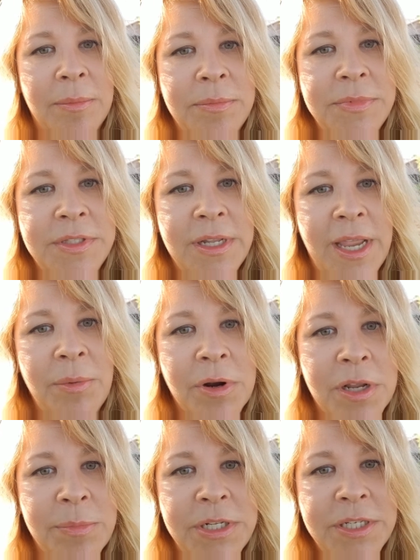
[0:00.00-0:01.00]
today we're going
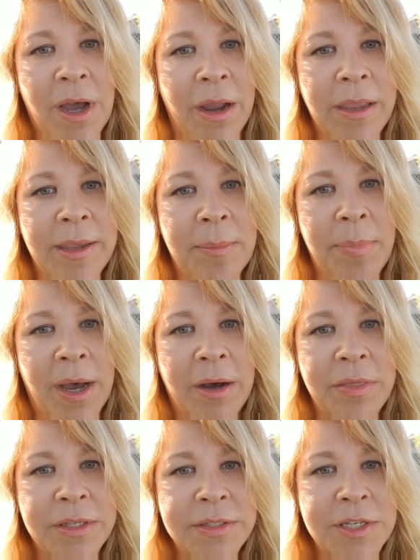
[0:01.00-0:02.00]
to be talking
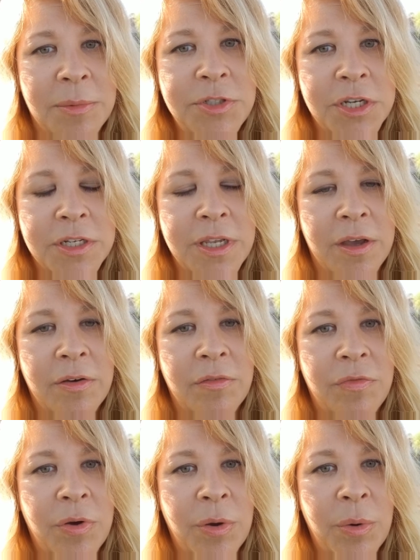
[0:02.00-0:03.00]
about the subject
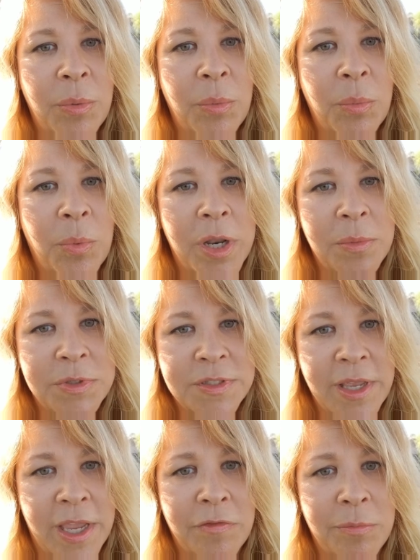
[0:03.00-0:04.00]
of what it was
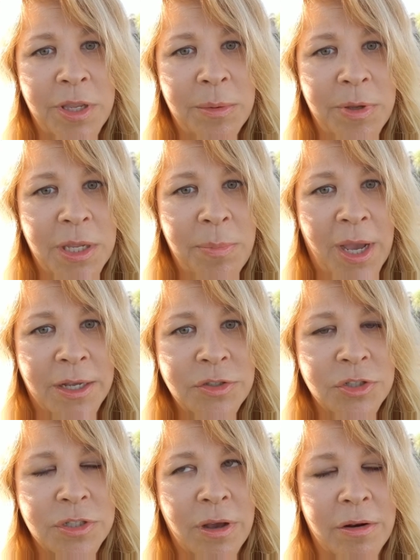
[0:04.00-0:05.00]
like for me to be a
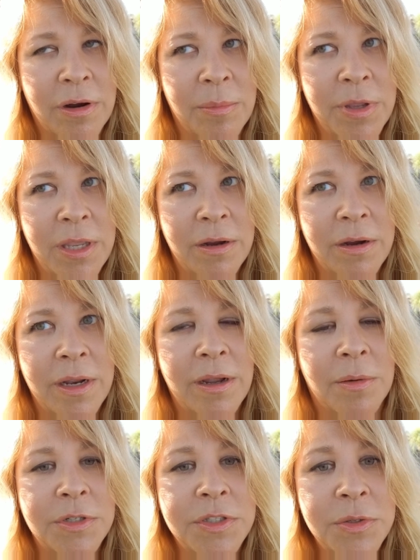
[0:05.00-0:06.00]
pastor's daughter. I'm here in
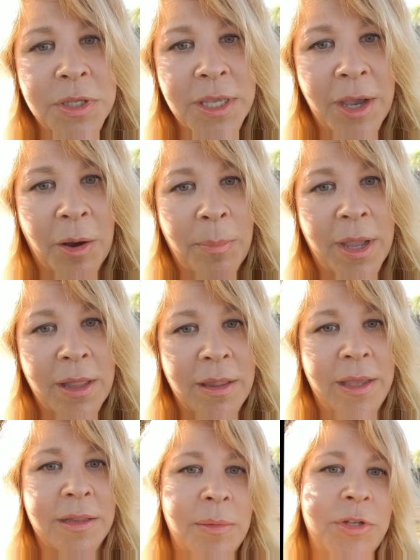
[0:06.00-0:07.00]
Ahwatukee out by a
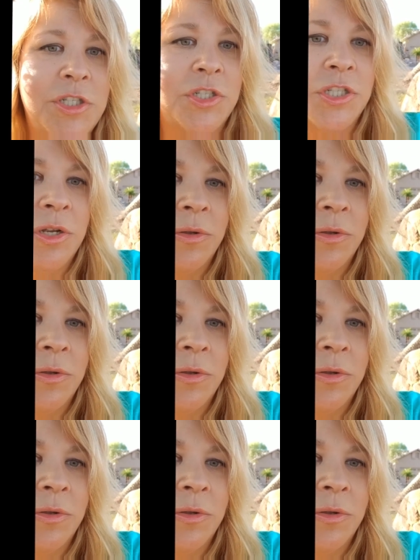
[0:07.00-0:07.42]
lake. Let me just show you